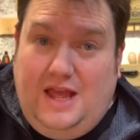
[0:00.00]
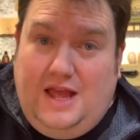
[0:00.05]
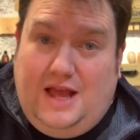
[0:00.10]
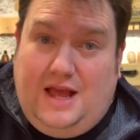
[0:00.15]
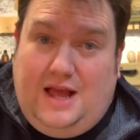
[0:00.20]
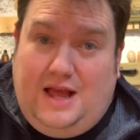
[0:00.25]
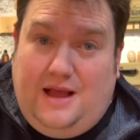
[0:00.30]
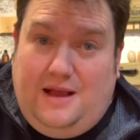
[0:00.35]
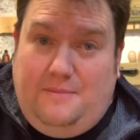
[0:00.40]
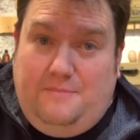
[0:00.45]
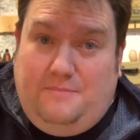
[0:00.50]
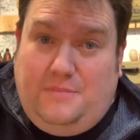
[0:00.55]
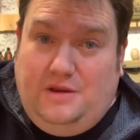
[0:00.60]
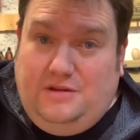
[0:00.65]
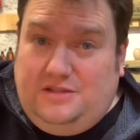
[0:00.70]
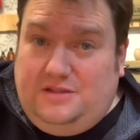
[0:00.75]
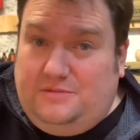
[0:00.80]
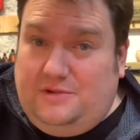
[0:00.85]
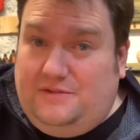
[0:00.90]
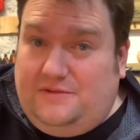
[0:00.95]

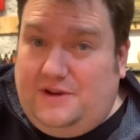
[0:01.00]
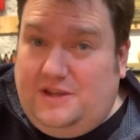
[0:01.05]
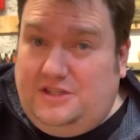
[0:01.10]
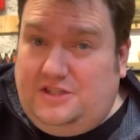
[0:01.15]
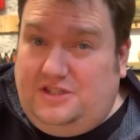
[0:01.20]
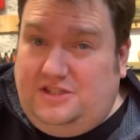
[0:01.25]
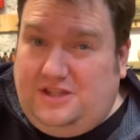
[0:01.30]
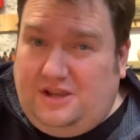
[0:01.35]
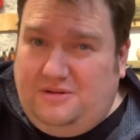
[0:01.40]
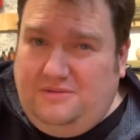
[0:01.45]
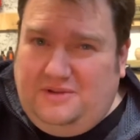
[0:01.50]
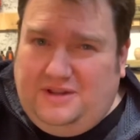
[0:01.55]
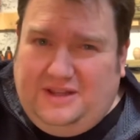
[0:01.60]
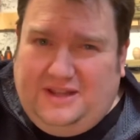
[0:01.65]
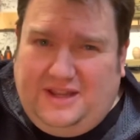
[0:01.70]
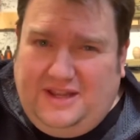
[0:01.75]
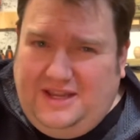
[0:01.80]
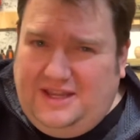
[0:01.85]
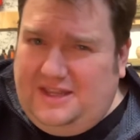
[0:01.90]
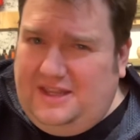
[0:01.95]
Most of my friends don't
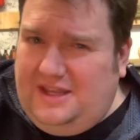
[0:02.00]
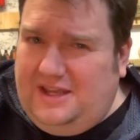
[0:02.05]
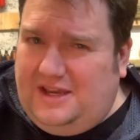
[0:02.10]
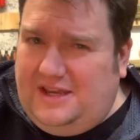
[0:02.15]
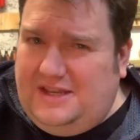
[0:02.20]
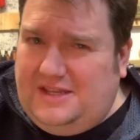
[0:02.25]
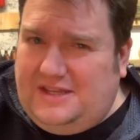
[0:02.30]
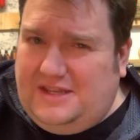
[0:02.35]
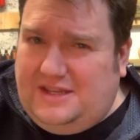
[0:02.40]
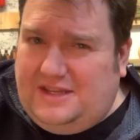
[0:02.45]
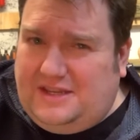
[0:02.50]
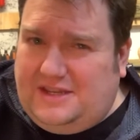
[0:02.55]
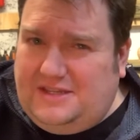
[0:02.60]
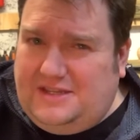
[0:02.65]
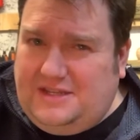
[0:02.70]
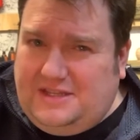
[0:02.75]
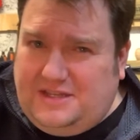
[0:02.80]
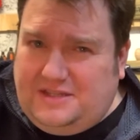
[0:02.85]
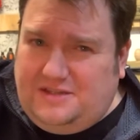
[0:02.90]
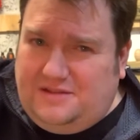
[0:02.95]
like the idea because
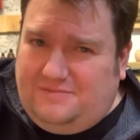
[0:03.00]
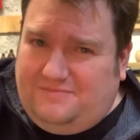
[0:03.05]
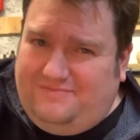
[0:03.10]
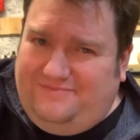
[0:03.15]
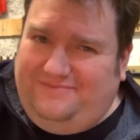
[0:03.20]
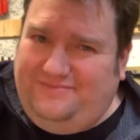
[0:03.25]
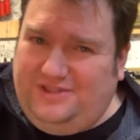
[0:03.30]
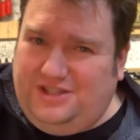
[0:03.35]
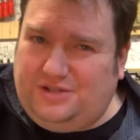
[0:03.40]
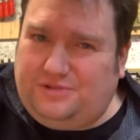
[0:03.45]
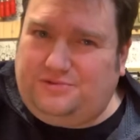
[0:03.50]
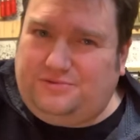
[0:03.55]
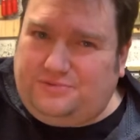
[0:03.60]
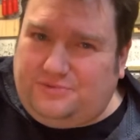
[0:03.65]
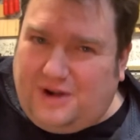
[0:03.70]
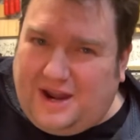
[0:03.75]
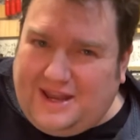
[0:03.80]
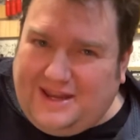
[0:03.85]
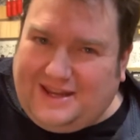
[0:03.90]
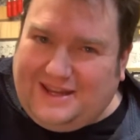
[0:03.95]
it doesn't
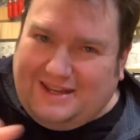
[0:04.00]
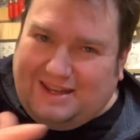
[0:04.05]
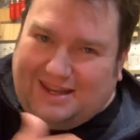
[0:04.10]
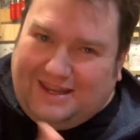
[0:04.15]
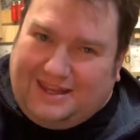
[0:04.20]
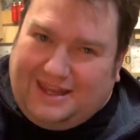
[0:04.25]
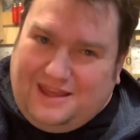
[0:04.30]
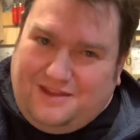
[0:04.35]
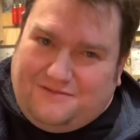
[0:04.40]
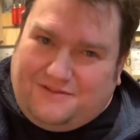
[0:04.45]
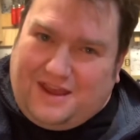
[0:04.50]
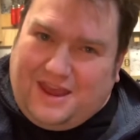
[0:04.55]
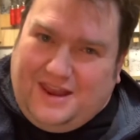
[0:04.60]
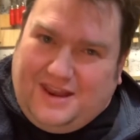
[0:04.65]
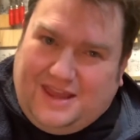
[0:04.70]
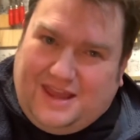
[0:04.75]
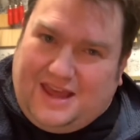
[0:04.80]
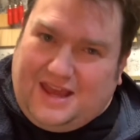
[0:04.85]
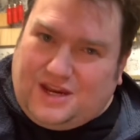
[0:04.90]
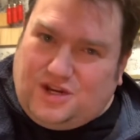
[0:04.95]
directly give
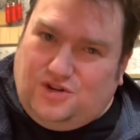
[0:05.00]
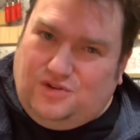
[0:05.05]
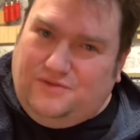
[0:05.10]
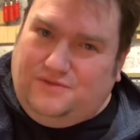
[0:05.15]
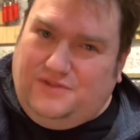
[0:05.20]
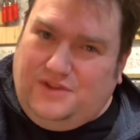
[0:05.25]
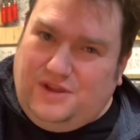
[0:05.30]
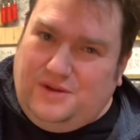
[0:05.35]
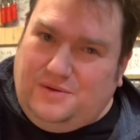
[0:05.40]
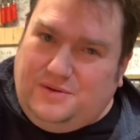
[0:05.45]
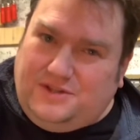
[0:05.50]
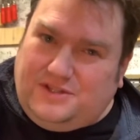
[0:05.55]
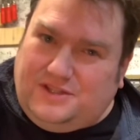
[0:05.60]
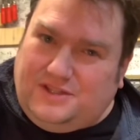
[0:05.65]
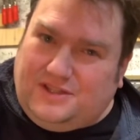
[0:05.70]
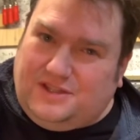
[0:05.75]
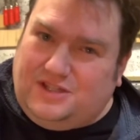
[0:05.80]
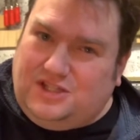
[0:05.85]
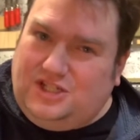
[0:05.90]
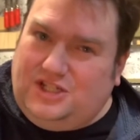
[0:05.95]
any actual views
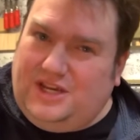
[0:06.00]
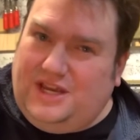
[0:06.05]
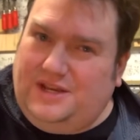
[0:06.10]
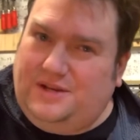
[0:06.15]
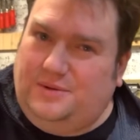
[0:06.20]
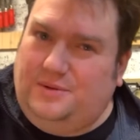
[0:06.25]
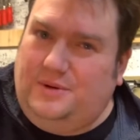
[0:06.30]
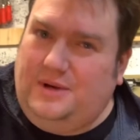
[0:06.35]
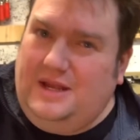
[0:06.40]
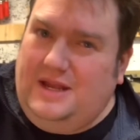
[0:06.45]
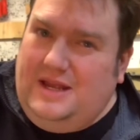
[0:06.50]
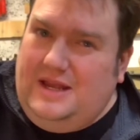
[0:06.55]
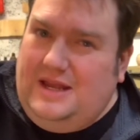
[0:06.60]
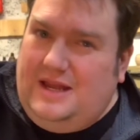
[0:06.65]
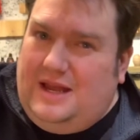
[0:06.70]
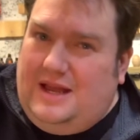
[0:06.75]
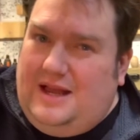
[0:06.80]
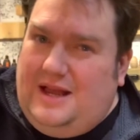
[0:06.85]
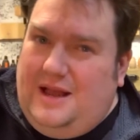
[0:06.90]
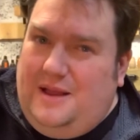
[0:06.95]
to the channel.
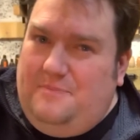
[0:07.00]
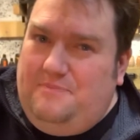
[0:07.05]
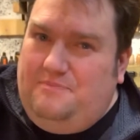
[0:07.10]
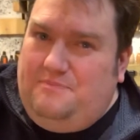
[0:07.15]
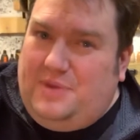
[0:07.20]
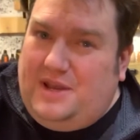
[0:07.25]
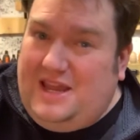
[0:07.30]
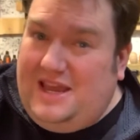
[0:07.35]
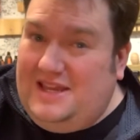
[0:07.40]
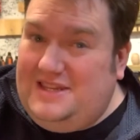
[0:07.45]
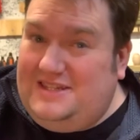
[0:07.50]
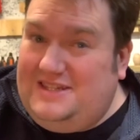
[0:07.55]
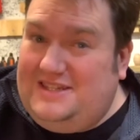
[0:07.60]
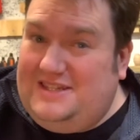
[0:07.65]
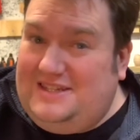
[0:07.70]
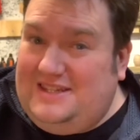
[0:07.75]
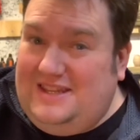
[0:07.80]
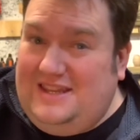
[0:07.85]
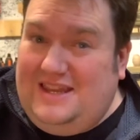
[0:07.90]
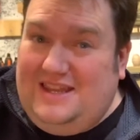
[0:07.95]
But
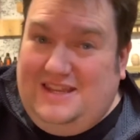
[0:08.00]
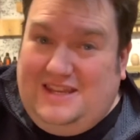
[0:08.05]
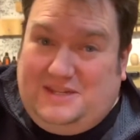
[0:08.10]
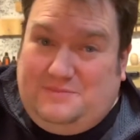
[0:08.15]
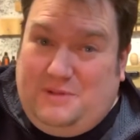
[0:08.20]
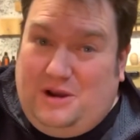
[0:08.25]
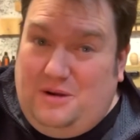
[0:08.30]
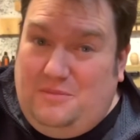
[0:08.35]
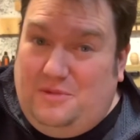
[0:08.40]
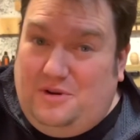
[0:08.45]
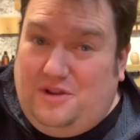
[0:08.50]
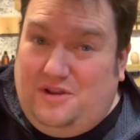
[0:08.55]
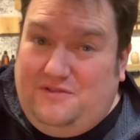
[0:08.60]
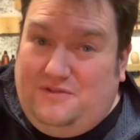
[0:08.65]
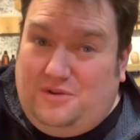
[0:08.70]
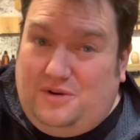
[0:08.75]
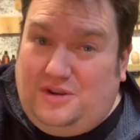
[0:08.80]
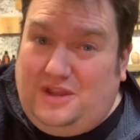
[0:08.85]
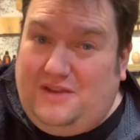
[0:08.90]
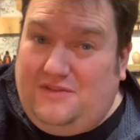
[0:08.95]
as an experiment, I
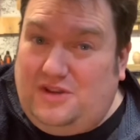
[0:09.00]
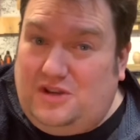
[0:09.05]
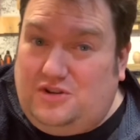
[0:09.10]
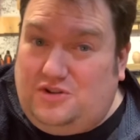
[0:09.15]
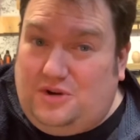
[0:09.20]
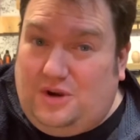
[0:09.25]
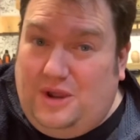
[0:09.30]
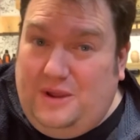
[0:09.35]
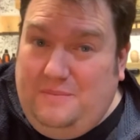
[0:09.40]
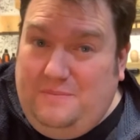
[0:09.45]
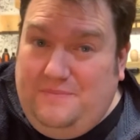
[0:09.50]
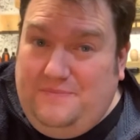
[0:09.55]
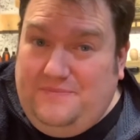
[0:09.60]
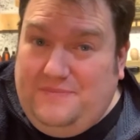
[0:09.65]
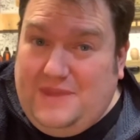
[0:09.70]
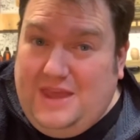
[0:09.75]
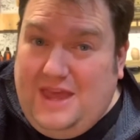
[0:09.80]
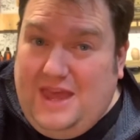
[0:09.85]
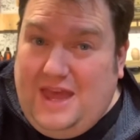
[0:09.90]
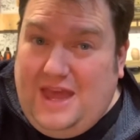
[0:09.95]
thought I'd give it a try
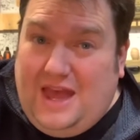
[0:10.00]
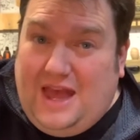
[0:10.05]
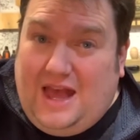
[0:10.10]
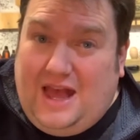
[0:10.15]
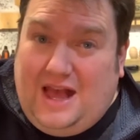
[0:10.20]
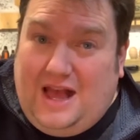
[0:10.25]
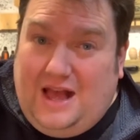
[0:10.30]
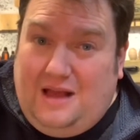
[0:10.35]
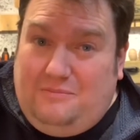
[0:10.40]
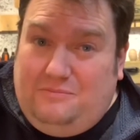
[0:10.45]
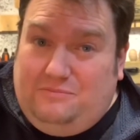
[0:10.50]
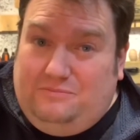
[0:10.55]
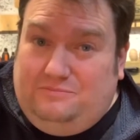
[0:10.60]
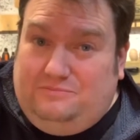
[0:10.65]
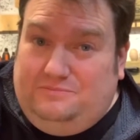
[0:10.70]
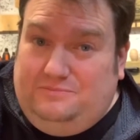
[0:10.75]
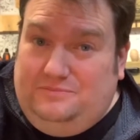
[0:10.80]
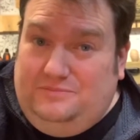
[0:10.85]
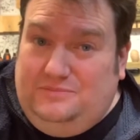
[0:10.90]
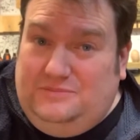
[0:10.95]

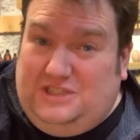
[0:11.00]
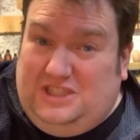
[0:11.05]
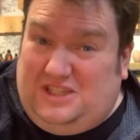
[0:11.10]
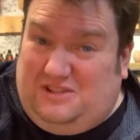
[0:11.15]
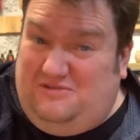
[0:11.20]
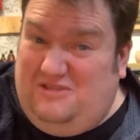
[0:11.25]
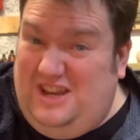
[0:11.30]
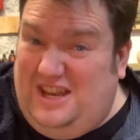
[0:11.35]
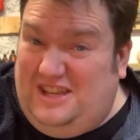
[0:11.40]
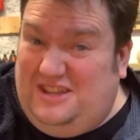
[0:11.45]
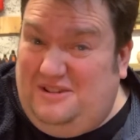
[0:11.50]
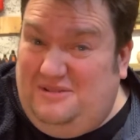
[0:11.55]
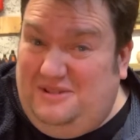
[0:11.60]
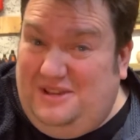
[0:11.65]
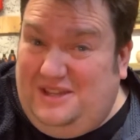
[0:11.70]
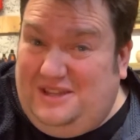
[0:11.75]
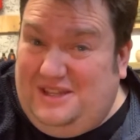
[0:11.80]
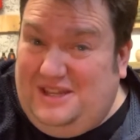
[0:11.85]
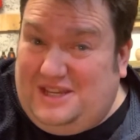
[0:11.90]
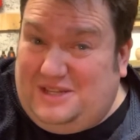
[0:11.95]
because I really do
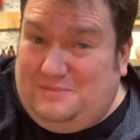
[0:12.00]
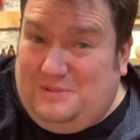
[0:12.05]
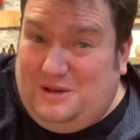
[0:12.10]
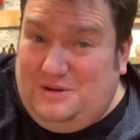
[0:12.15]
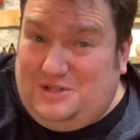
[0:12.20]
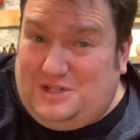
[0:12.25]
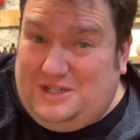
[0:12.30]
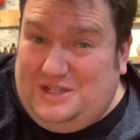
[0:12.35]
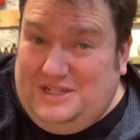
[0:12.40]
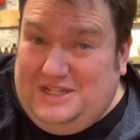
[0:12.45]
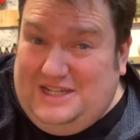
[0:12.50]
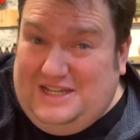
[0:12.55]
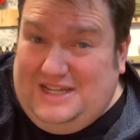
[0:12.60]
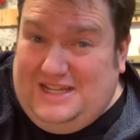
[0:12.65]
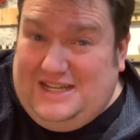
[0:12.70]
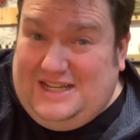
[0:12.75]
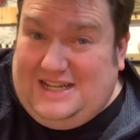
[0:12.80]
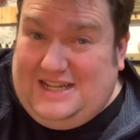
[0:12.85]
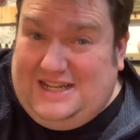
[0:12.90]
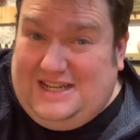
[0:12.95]
need the exposure.
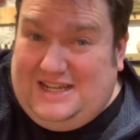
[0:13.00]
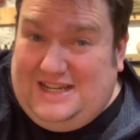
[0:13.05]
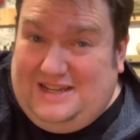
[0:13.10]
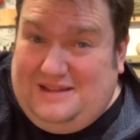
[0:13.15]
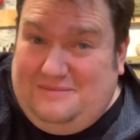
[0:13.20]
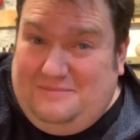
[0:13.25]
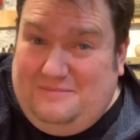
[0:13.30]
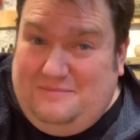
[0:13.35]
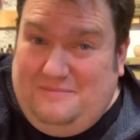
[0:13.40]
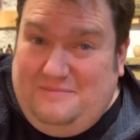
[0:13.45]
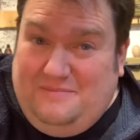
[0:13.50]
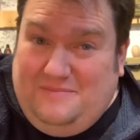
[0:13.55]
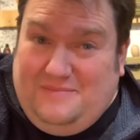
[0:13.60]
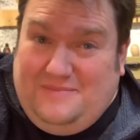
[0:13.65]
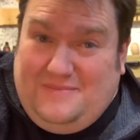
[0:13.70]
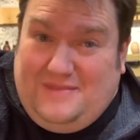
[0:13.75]
And